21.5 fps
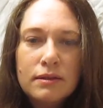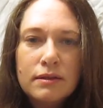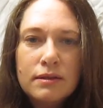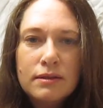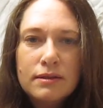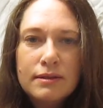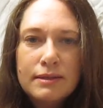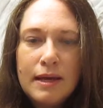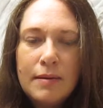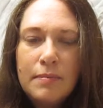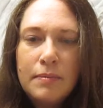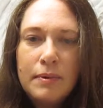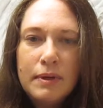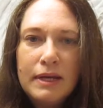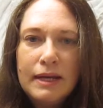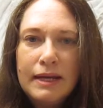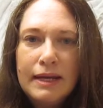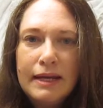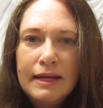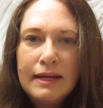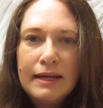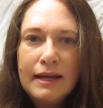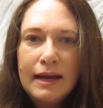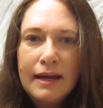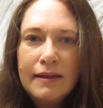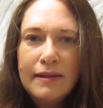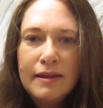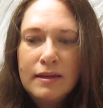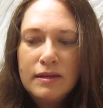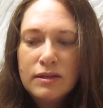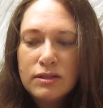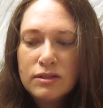separately and
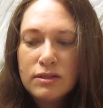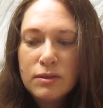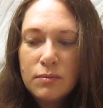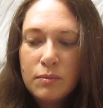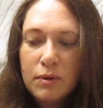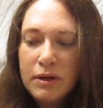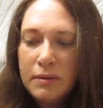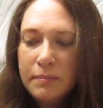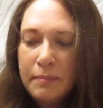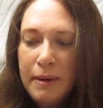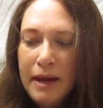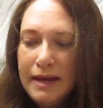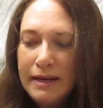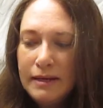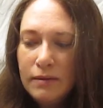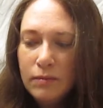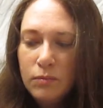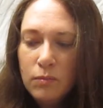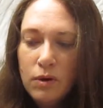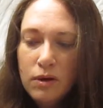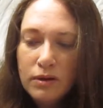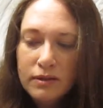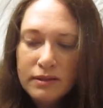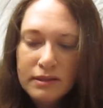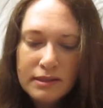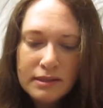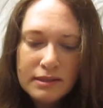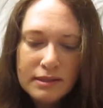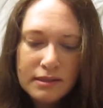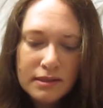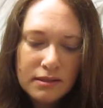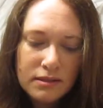then just the word paint
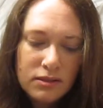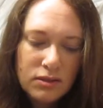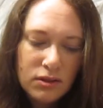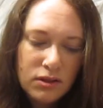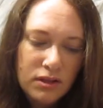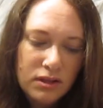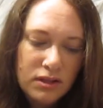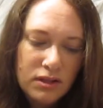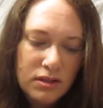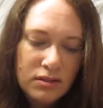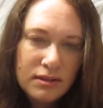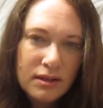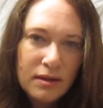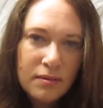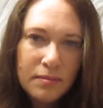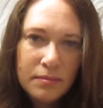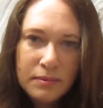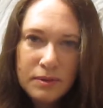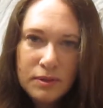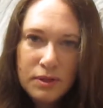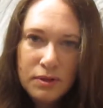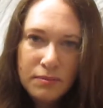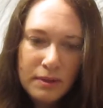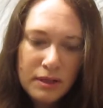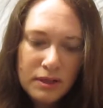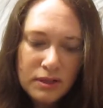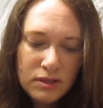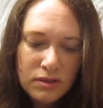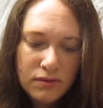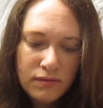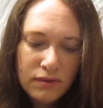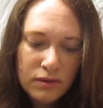once, because you're going to use up too
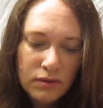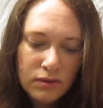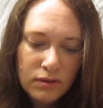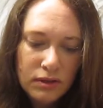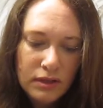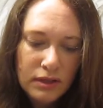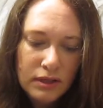much of your